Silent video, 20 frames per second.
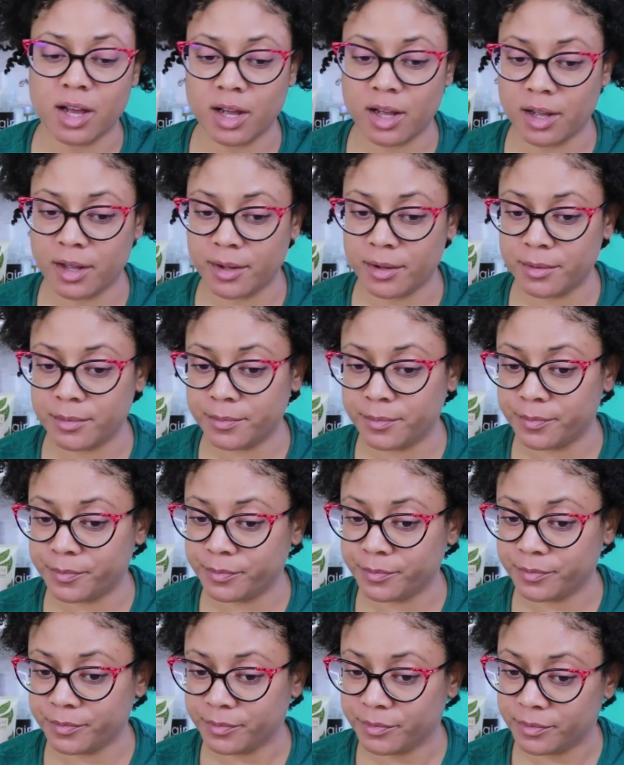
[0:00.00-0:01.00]
um,
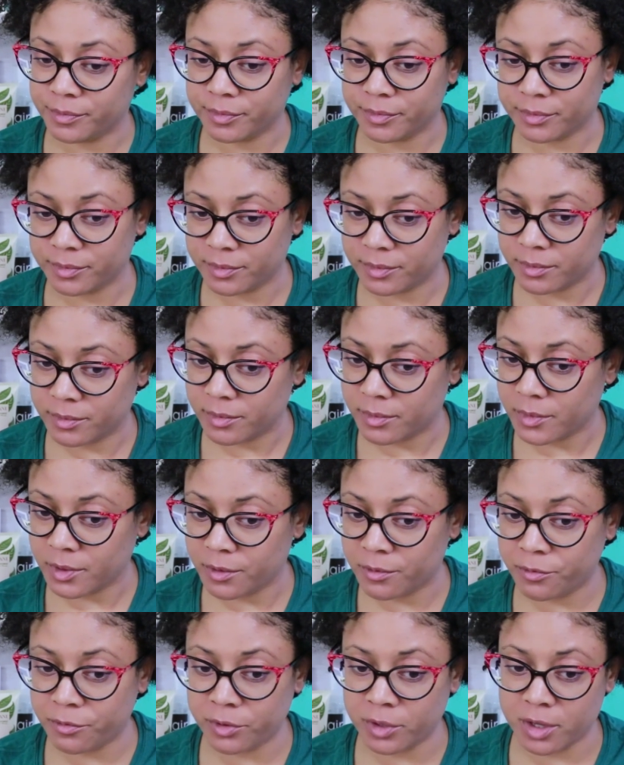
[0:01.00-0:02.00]

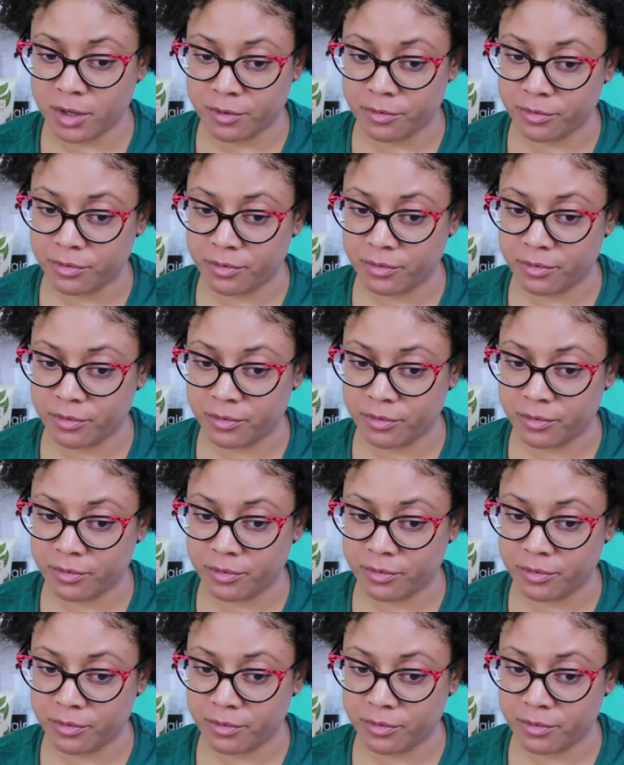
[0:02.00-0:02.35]
fluff.